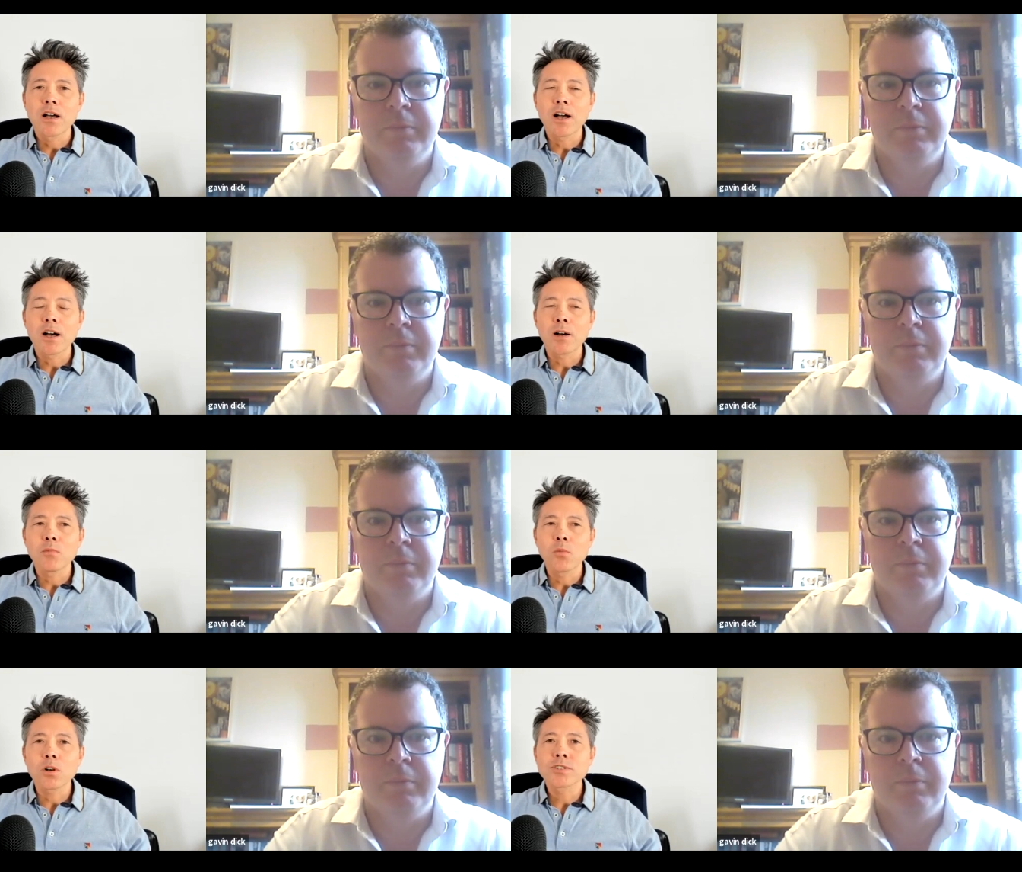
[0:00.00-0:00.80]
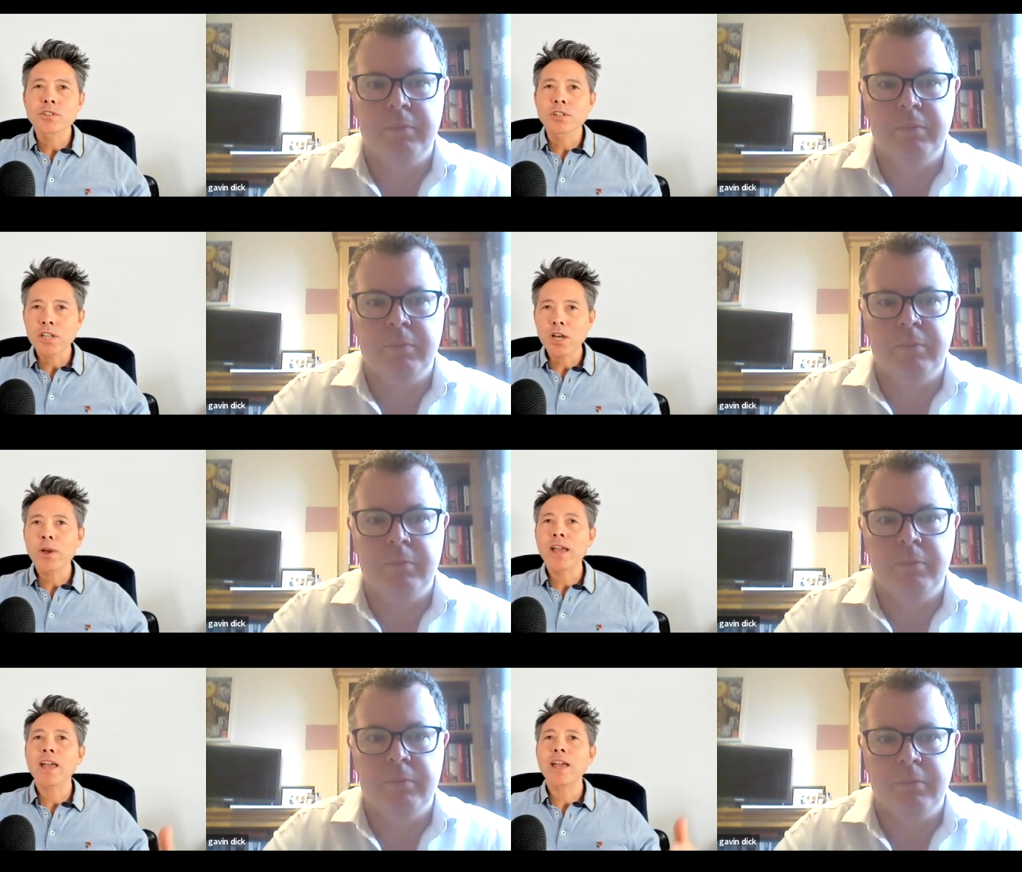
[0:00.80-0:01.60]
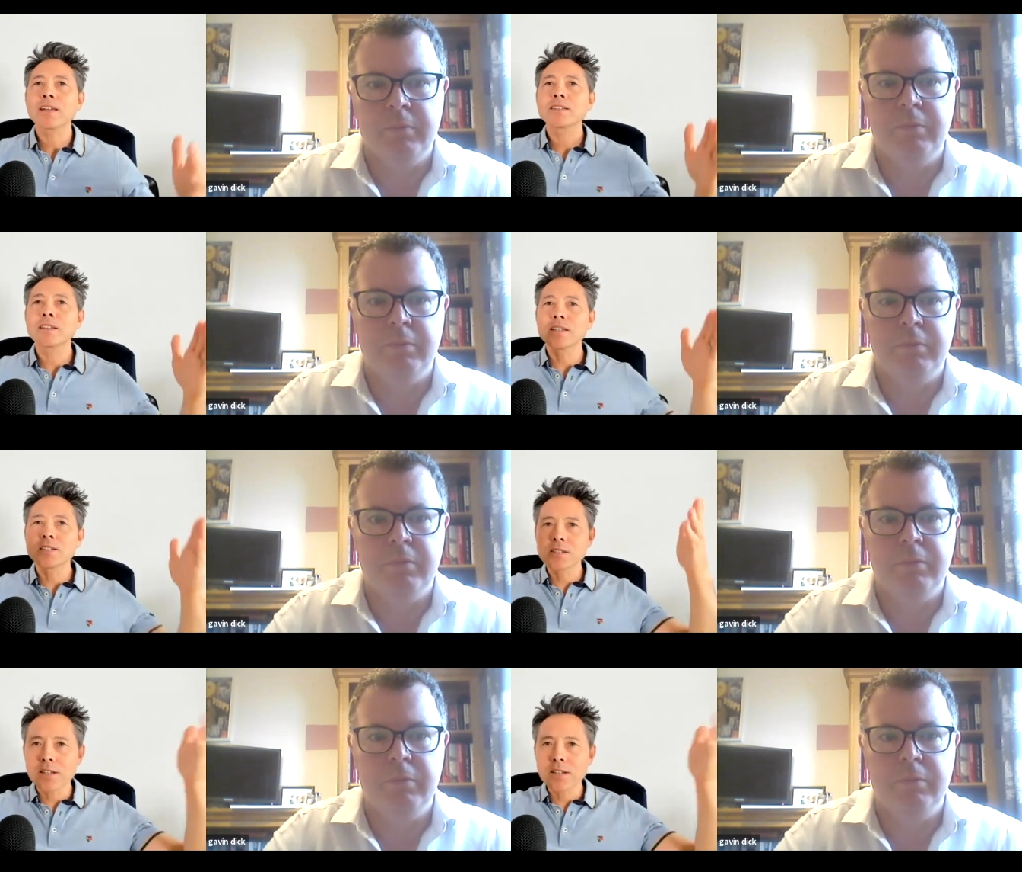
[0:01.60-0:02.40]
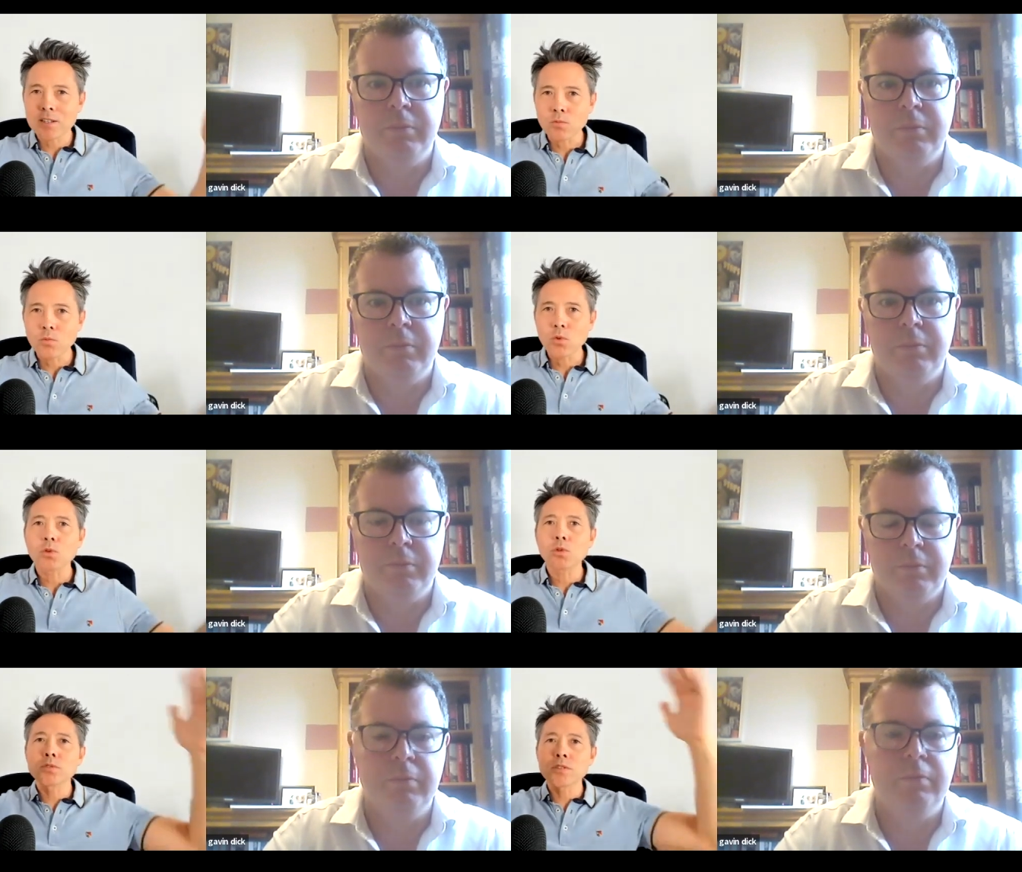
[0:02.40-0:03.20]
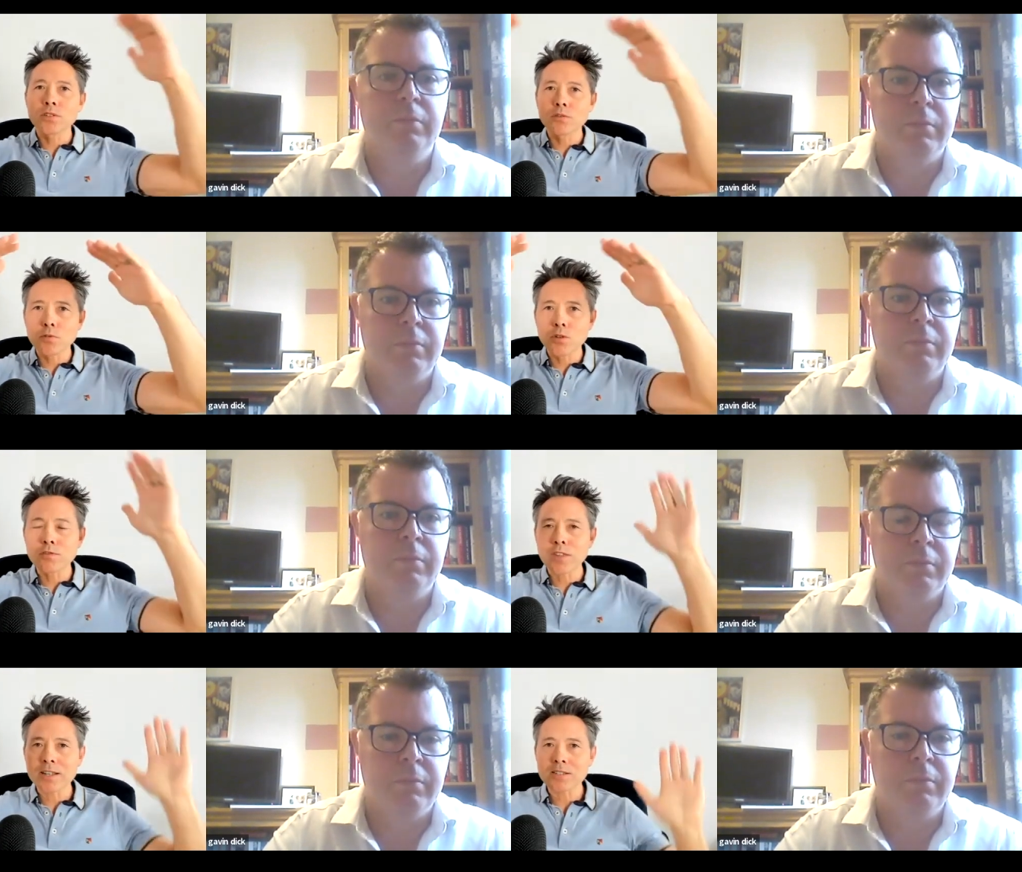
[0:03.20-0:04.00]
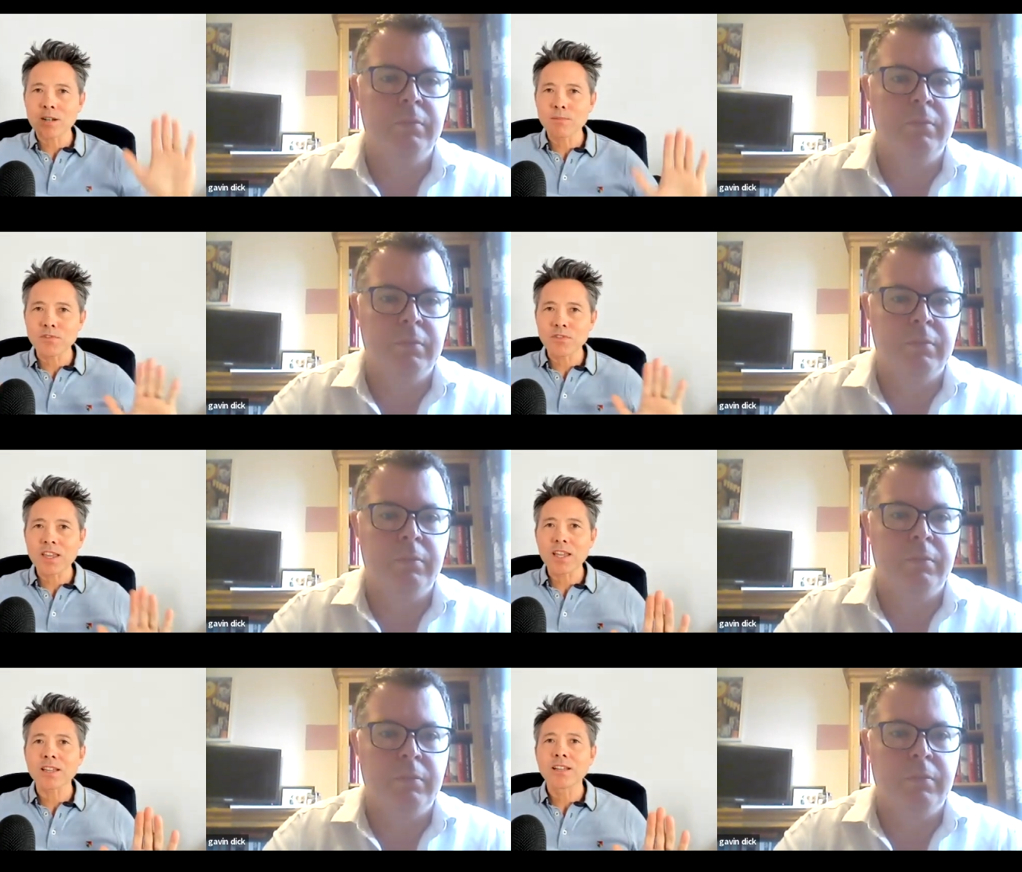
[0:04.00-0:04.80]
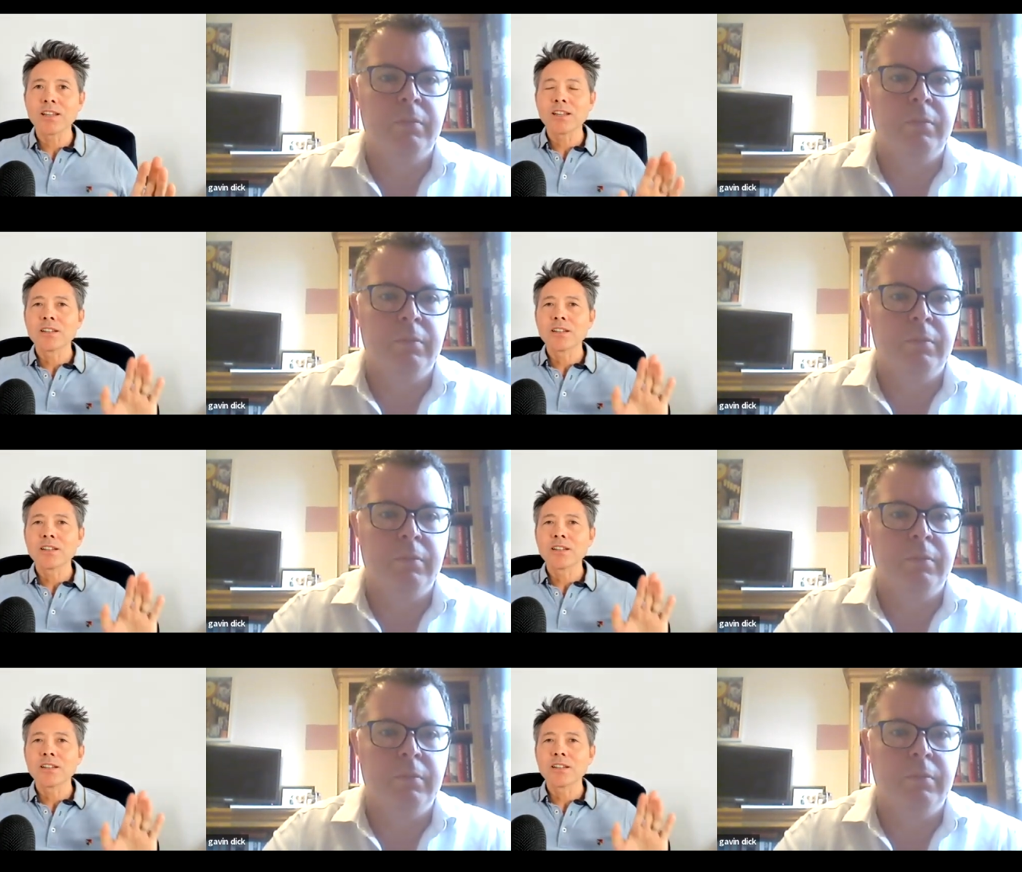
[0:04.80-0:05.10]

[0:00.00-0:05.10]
Speaker 1: um, whilst you can go ahead and insulate the walls and the roof, that type of thing,